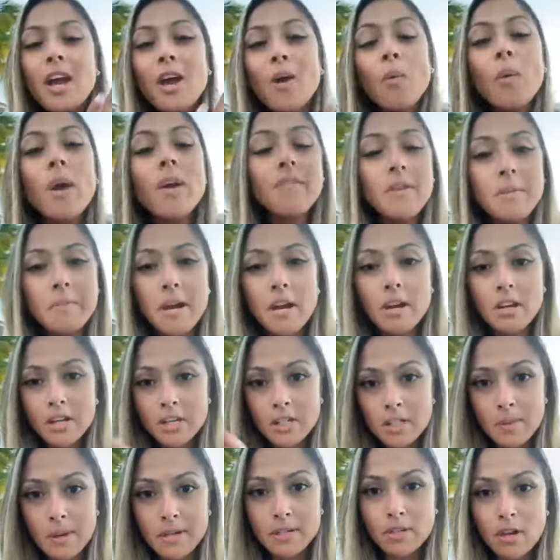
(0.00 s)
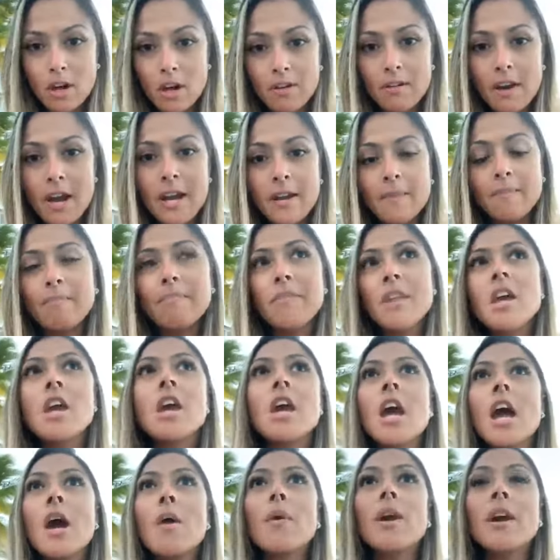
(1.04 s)
we have an American Express card, right?
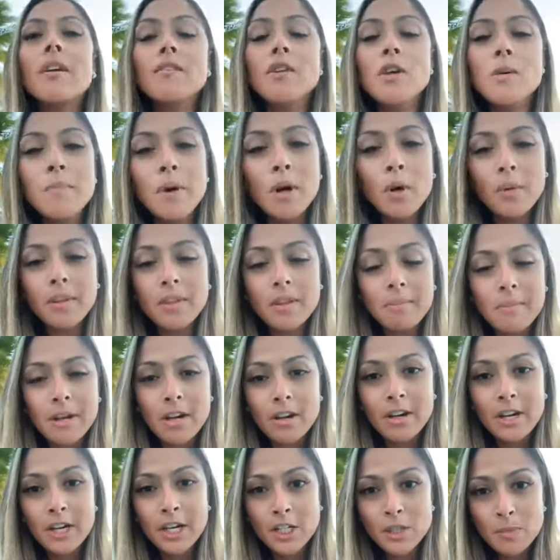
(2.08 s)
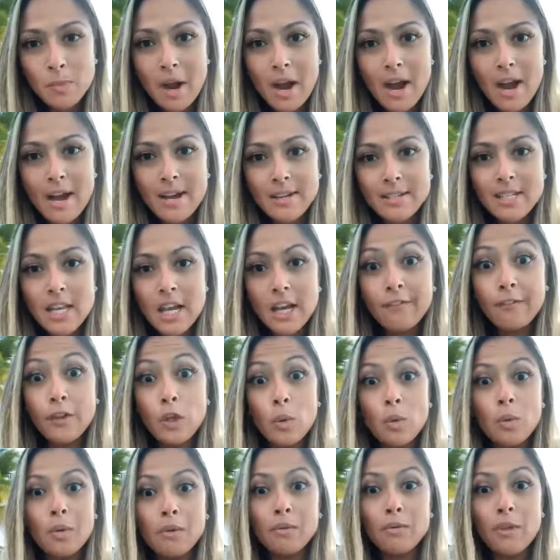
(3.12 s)
And whenever you book with American Express, if
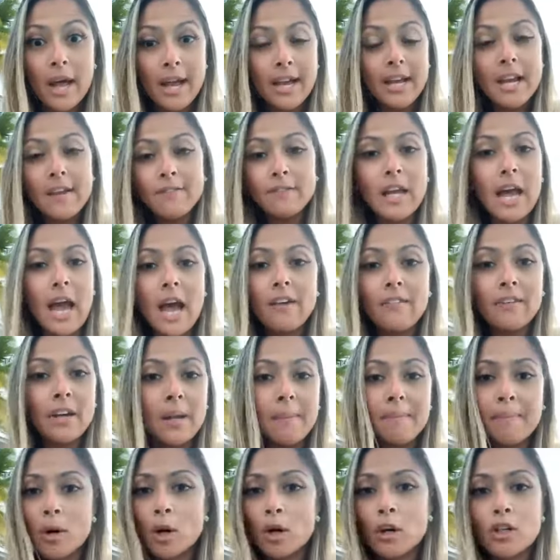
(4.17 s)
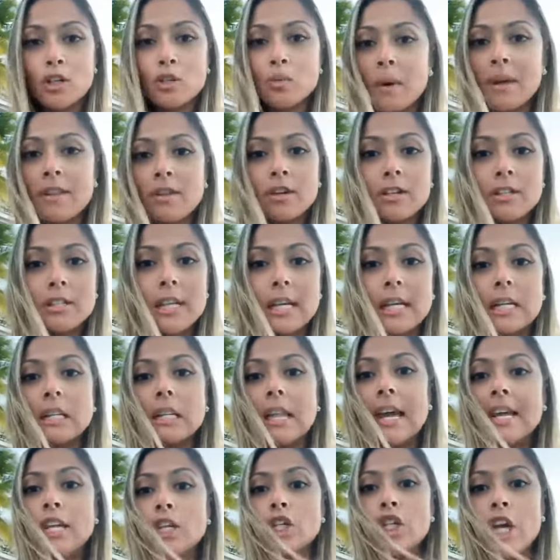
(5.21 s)
you like, if they have any perks, whether it's like
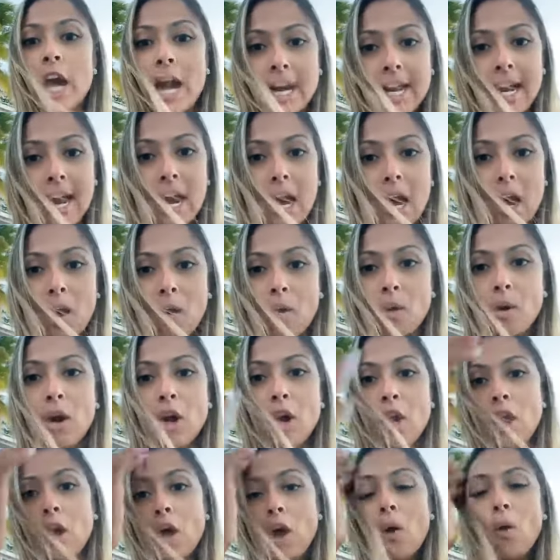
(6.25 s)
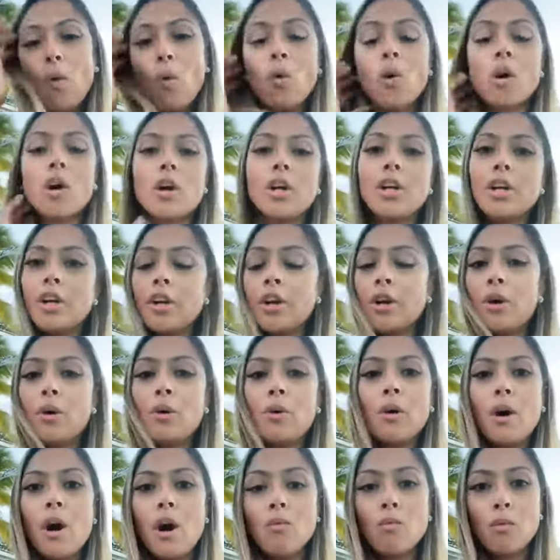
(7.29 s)
late checkout or you
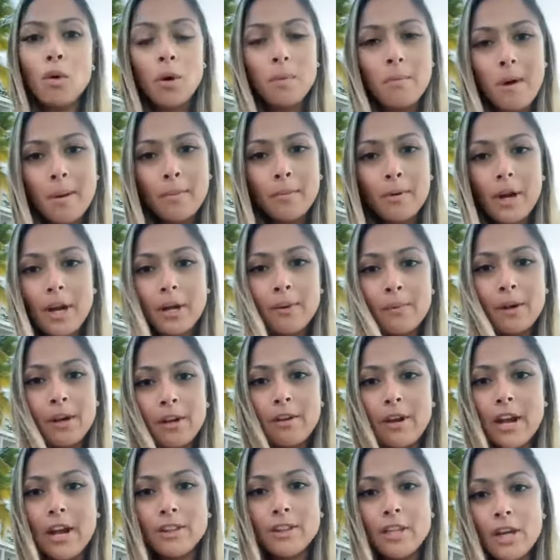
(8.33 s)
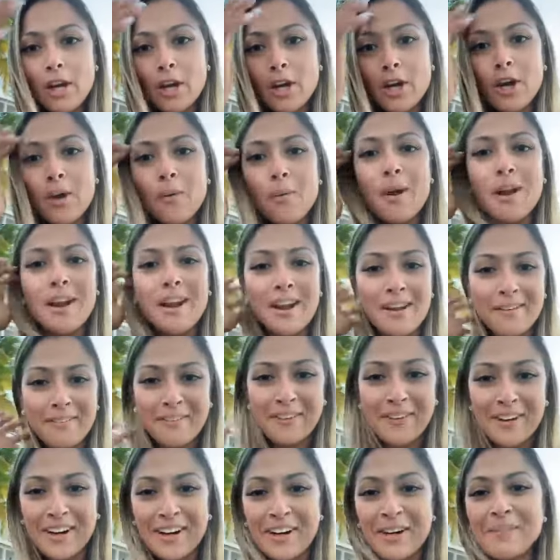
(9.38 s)
know a room upgrade when you get there or
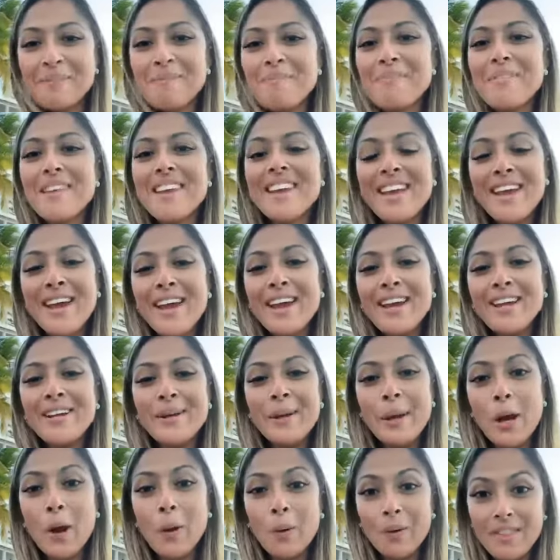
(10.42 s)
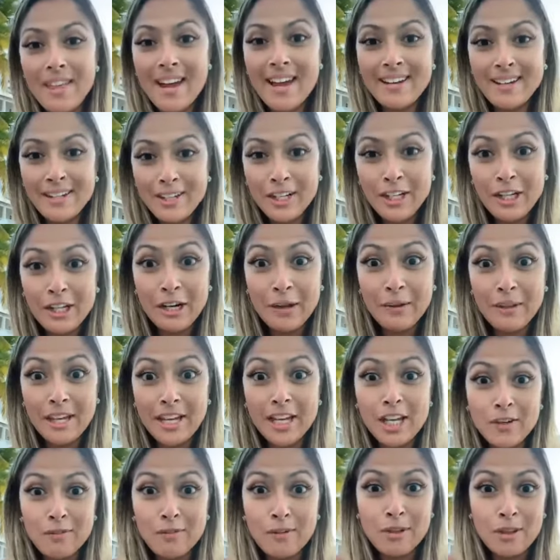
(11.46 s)
whatever, you know, then you know they
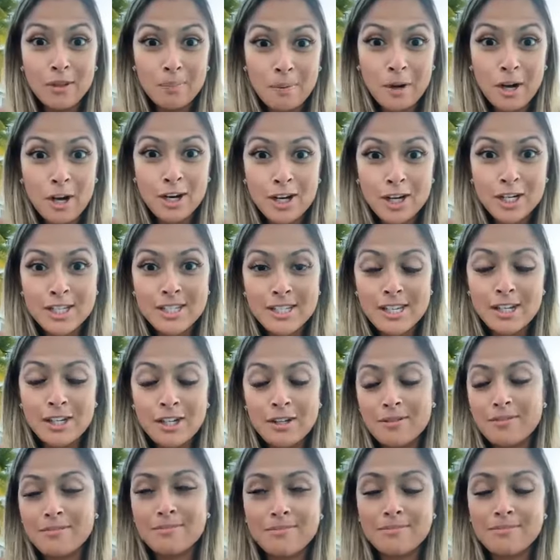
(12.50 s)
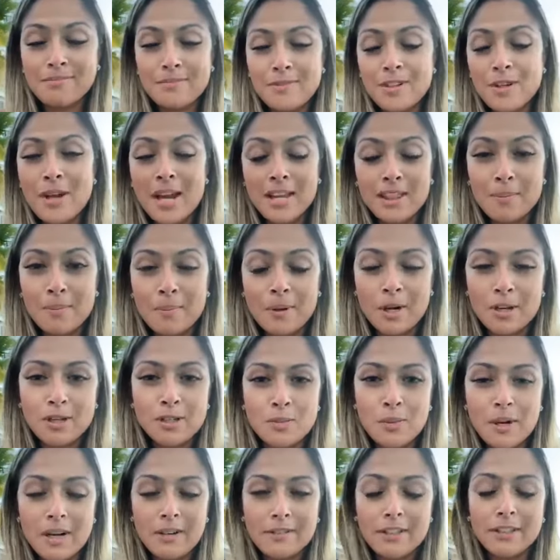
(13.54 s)
give you the perks and you you get the perks,
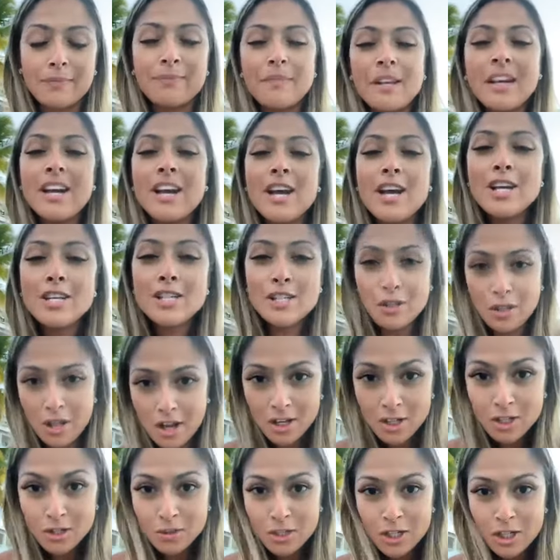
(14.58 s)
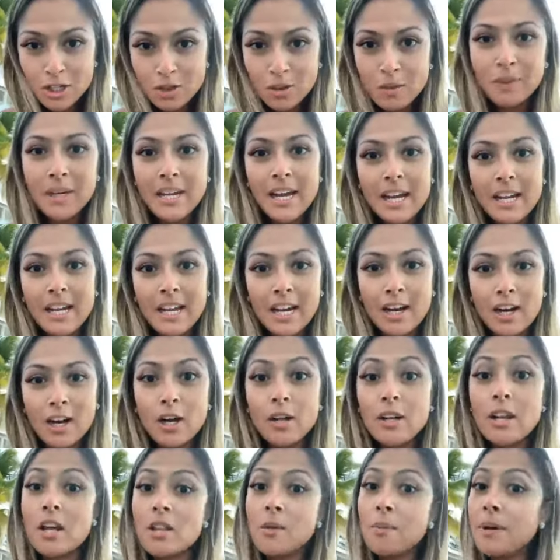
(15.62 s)
whatever. So long story short, we get here.
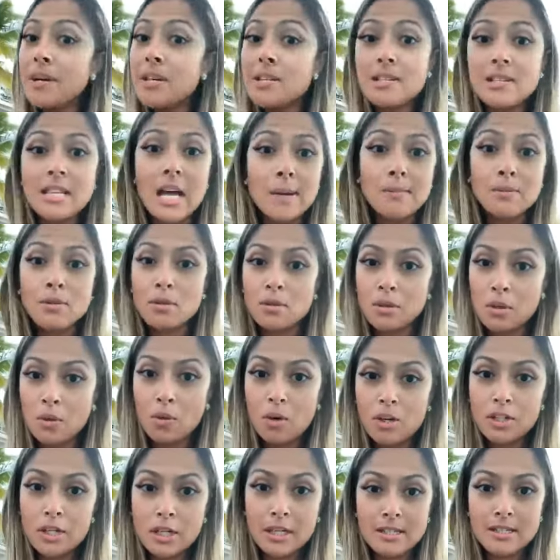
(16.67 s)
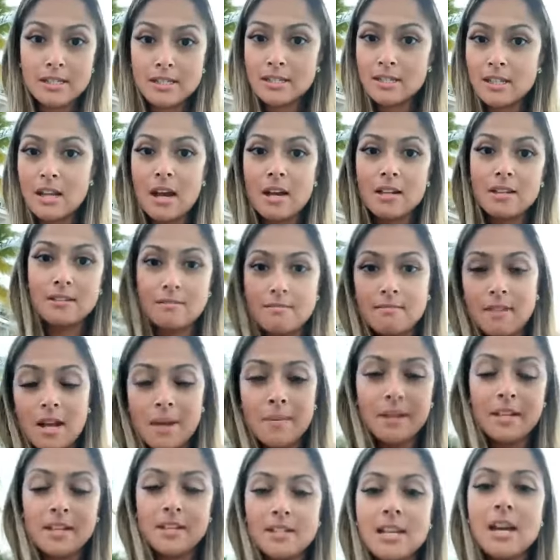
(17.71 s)
Now the place is absolutely gorgeous. Not, I
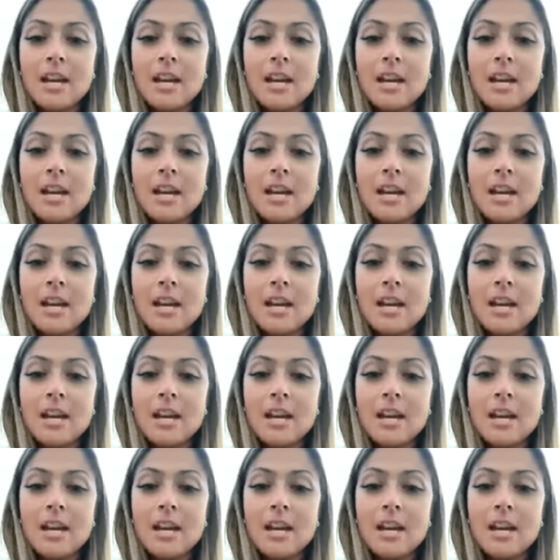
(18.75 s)
mean, it's